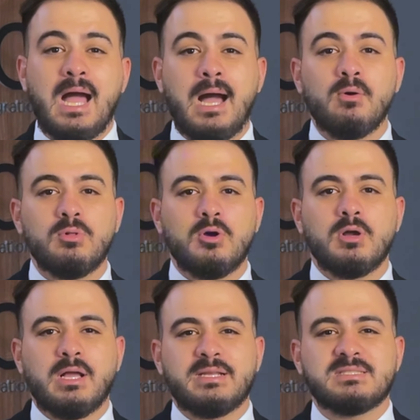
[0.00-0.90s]
How
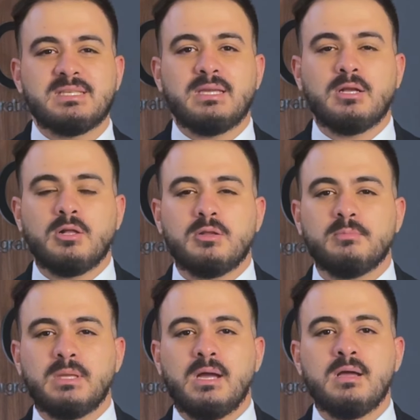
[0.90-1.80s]
long can I stay in
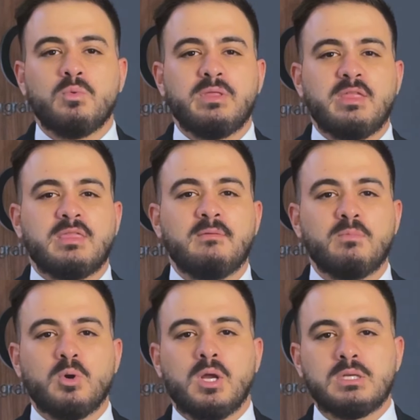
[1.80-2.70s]
Colombia with the
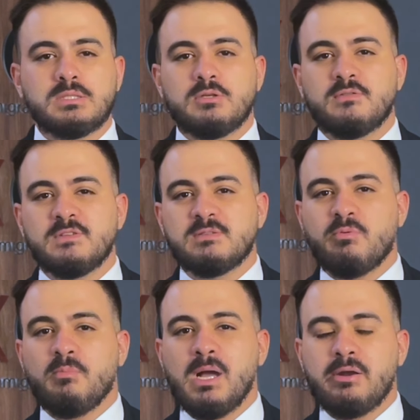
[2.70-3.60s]
temporary service
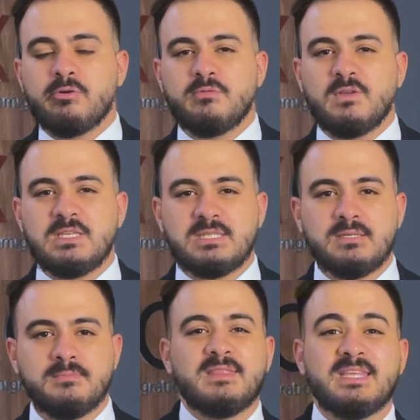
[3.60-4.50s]
provider
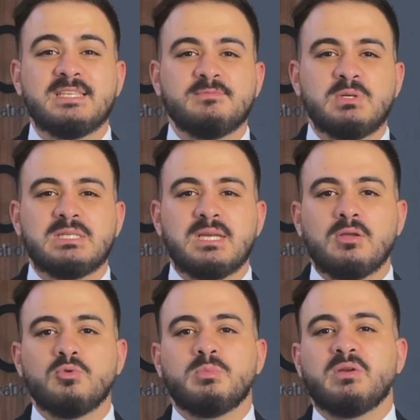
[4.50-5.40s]
visa? This visa
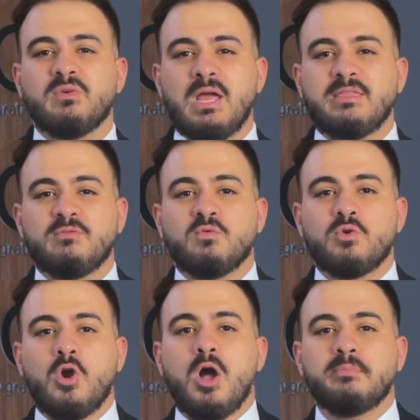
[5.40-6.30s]
could be granted
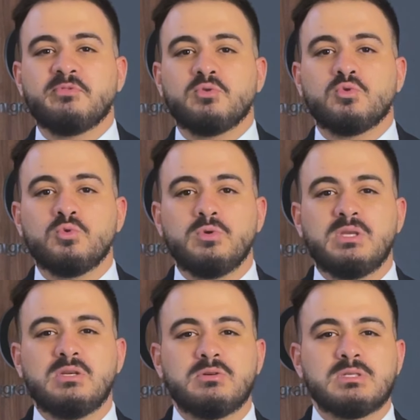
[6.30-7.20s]
for up to 2
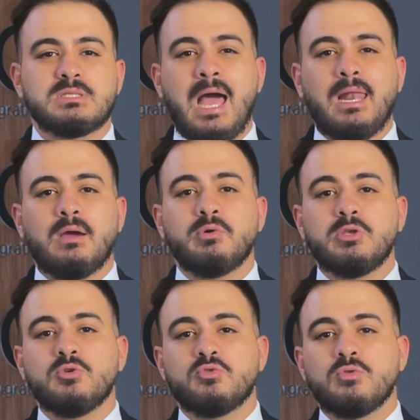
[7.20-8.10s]
years,
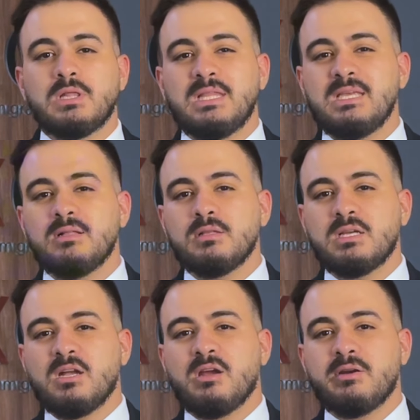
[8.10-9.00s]
allowing you to legally
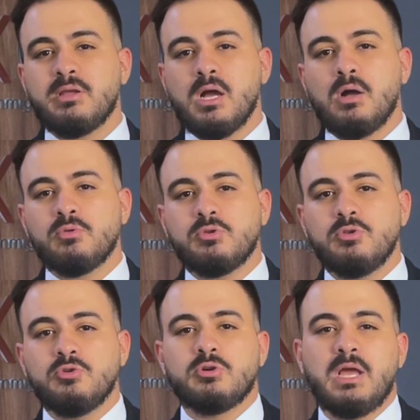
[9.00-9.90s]
carry out
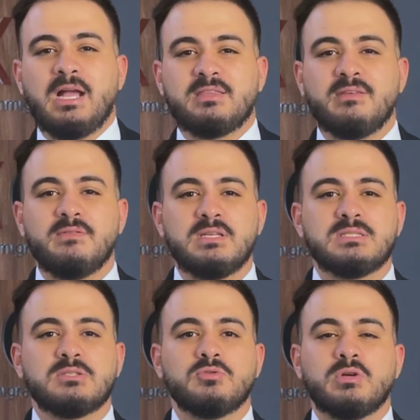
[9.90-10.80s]
your
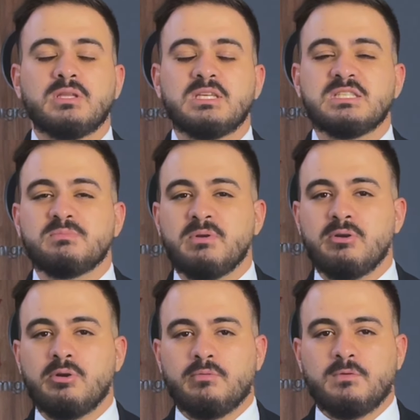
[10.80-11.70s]
activities during this
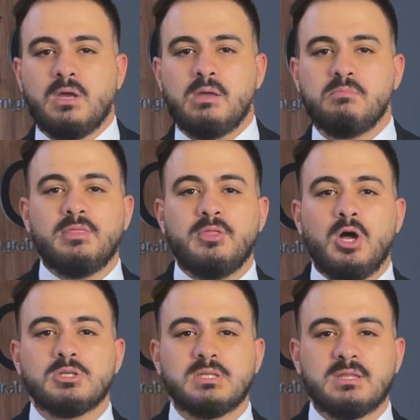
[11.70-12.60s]
period of time.
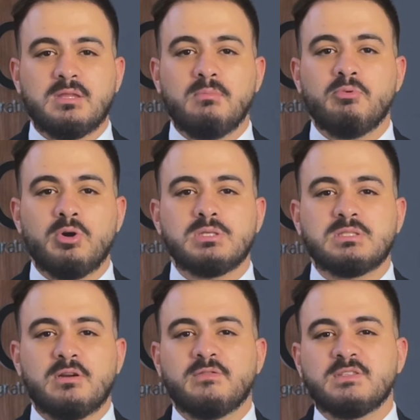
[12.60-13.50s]
Does the temporary
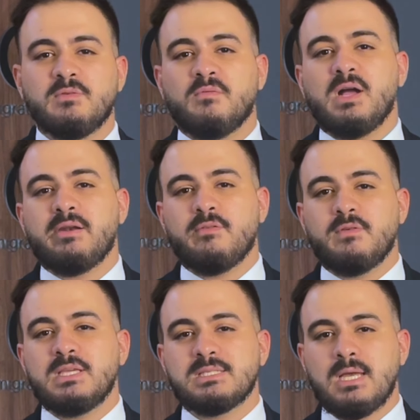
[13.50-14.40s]
service provider
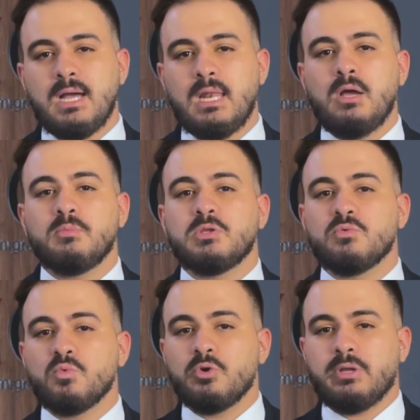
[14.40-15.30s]
visa allow me to
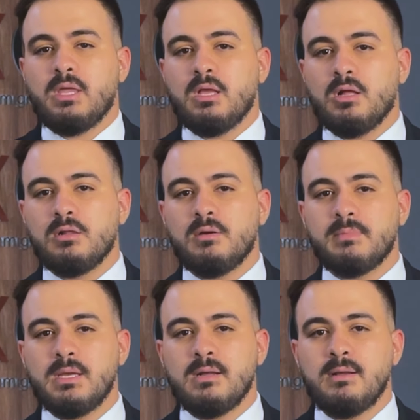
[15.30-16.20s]
work in
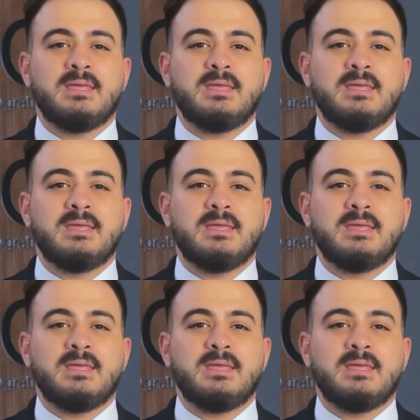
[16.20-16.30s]
Colombia?